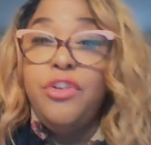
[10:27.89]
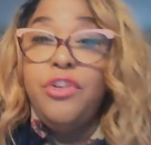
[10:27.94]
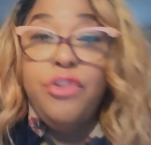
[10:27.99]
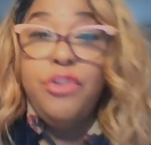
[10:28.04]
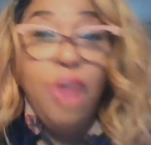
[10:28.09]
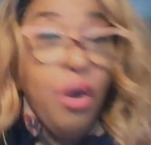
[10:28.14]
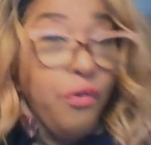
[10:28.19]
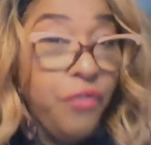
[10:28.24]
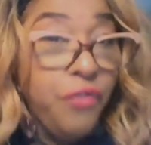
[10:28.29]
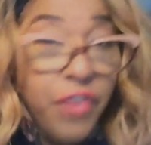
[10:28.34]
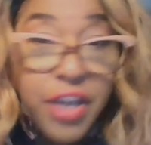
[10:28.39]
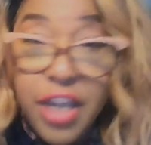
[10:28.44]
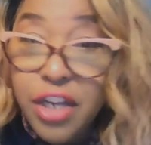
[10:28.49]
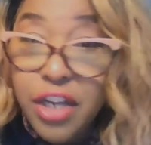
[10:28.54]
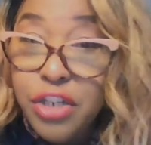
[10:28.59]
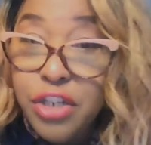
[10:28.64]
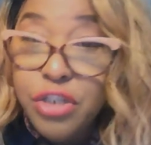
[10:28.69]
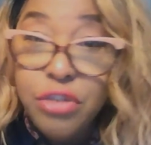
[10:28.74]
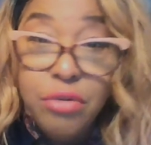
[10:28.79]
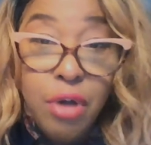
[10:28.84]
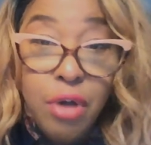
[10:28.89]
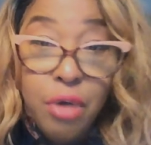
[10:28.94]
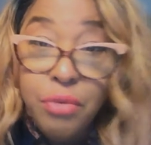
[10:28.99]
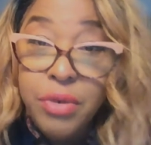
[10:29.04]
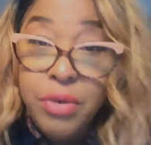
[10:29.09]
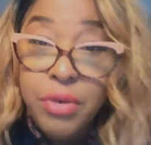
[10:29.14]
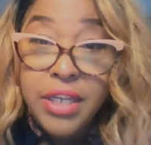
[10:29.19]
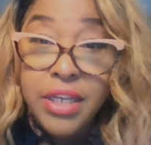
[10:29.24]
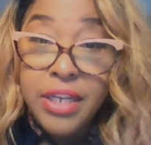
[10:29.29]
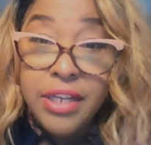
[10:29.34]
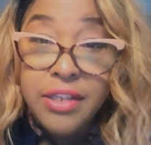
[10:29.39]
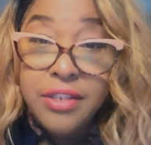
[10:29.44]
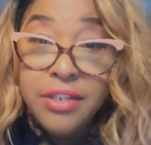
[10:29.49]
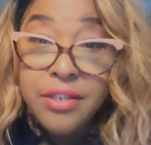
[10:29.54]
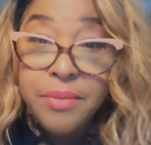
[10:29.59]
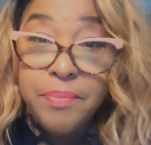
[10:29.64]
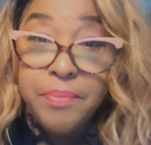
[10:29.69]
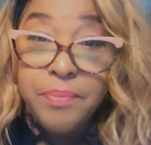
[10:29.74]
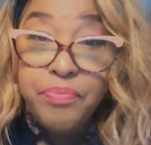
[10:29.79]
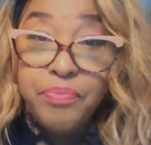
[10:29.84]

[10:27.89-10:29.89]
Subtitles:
Don't forget your own needs.